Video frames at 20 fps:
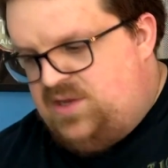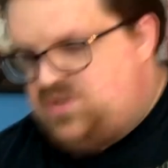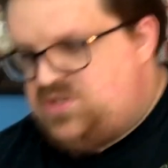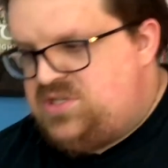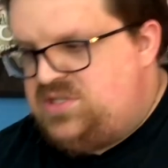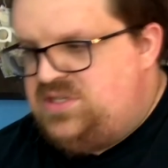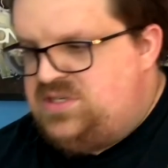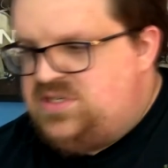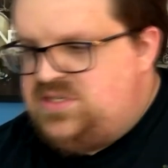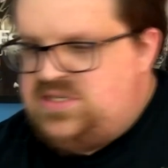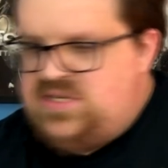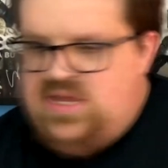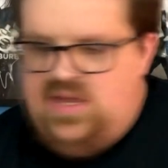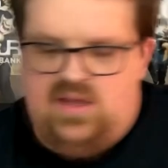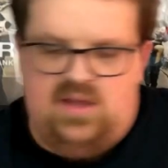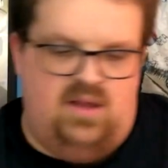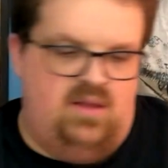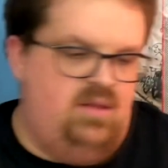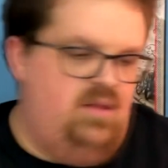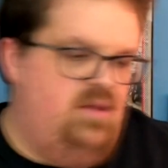actually going to
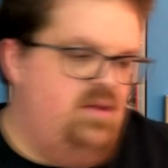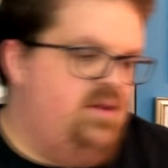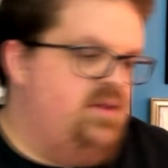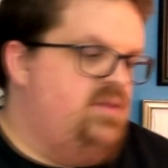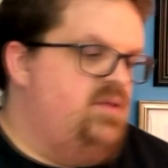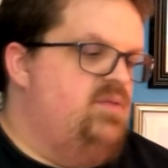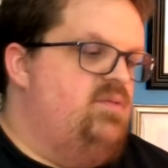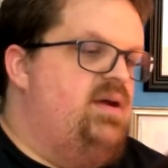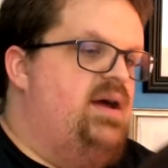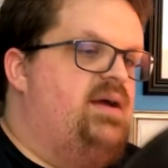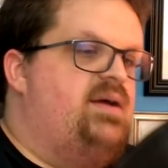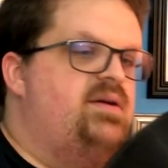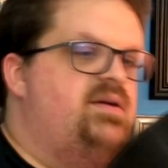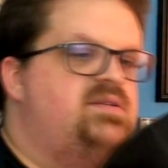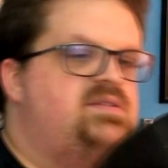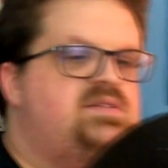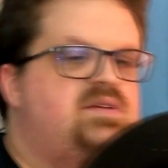take a look at the record.